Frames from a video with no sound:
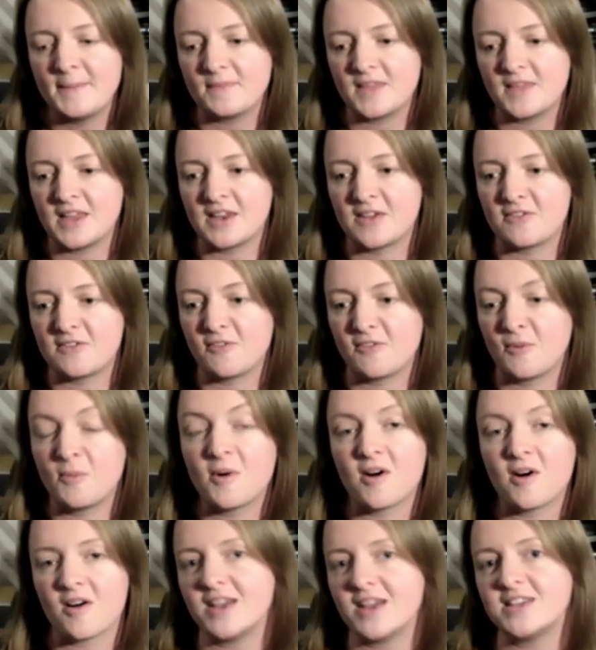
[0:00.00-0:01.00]
you know, for
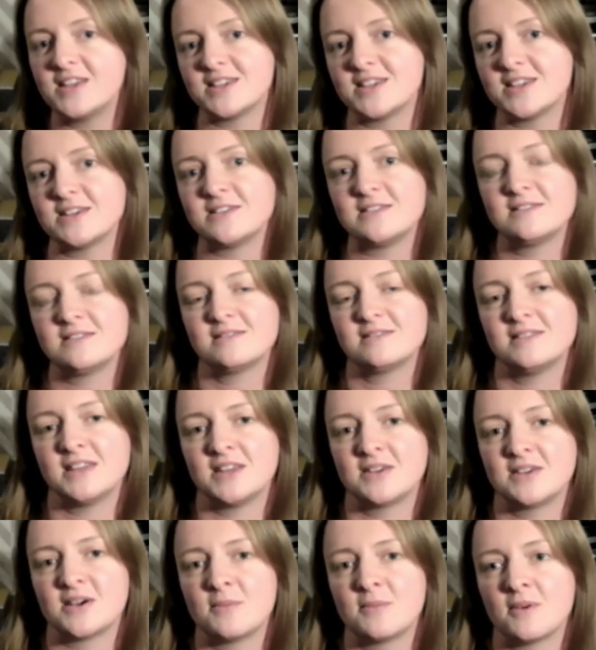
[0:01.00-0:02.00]
what I do, you
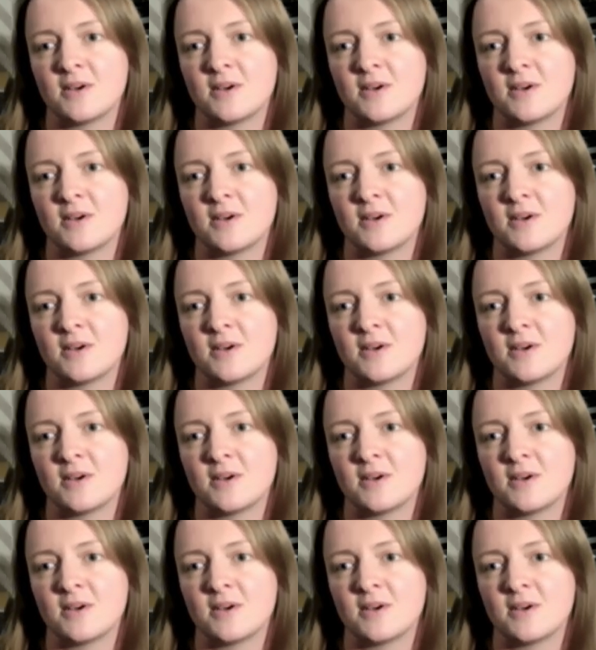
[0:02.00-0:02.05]
know,